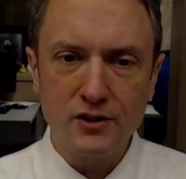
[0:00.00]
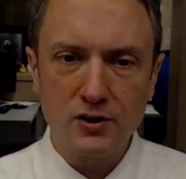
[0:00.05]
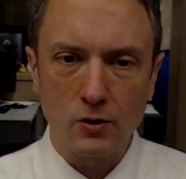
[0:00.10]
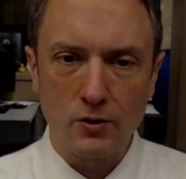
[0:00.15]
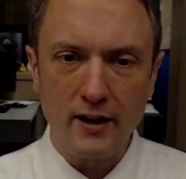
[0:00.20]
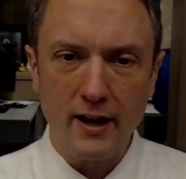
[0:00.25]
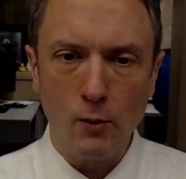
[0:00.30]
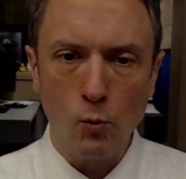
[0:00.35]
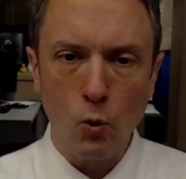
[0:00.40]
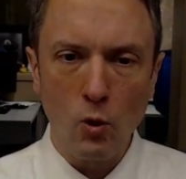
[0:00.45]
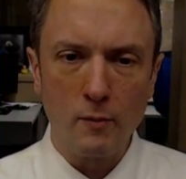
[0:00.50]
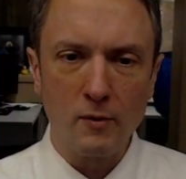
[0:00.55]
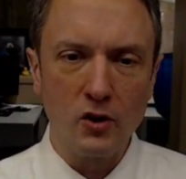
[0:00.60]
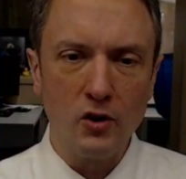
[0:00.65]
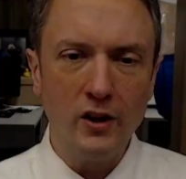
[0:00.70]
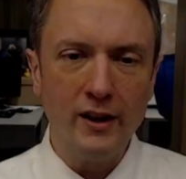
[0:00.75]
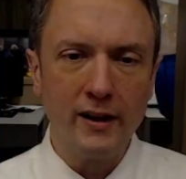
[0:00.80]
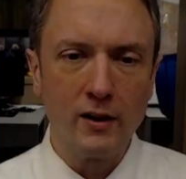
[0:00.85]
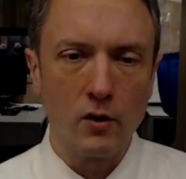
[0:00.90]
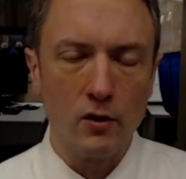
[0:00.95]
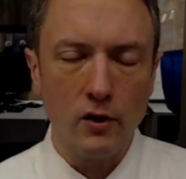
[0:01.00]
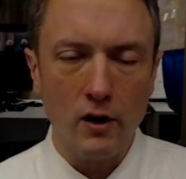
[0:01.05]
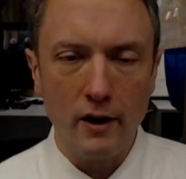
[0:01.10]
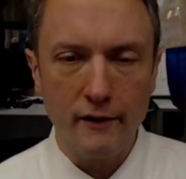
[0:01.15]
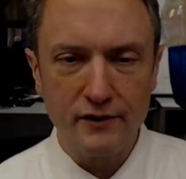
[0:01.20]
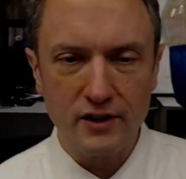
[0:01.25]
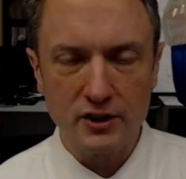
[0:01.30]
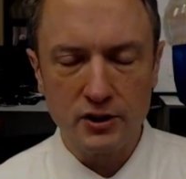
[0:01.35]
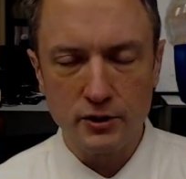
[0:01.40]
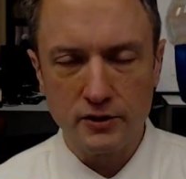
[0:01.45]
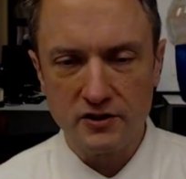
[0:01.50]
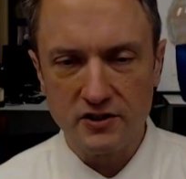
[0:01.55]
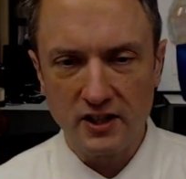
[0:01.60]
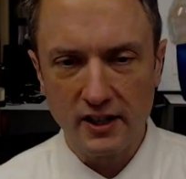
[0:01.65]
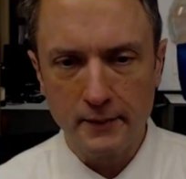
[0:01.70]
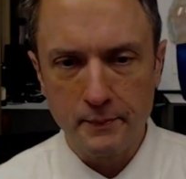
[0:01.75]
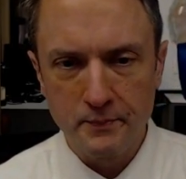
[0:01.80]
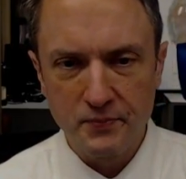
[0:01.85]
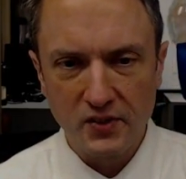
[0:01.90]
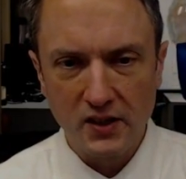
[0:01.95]
or that warmer layer aloft, I should
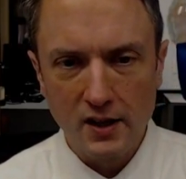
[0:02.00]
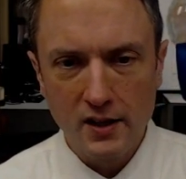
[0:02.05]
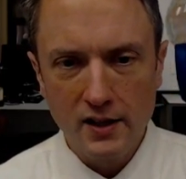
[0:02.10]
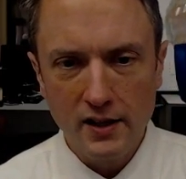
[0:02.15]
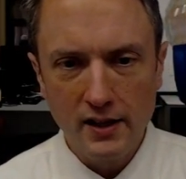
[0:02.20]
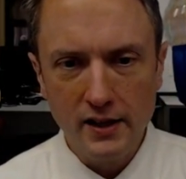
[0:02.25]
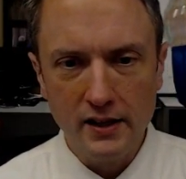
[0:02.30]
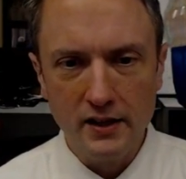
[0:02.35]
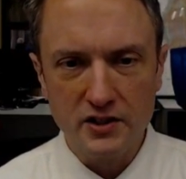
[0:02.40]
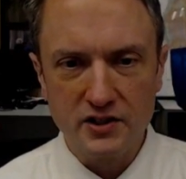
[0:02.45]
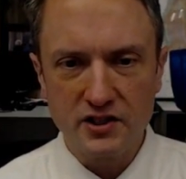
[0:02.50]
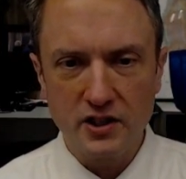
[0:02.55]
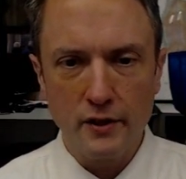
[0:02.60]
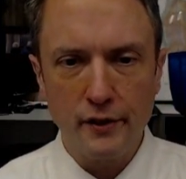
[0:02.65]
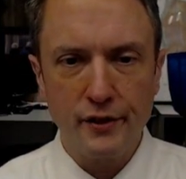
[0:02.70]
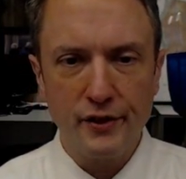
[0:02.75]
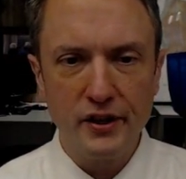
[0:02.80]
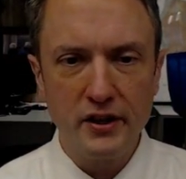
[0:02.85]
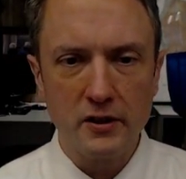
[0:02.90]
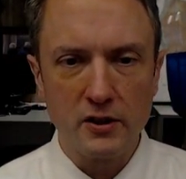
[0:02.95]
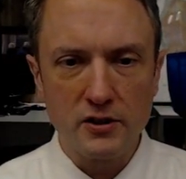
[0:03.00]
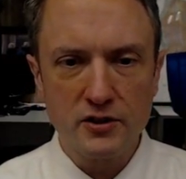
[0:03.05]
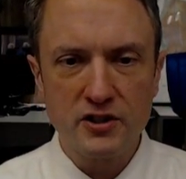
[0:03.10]
say, is thinner.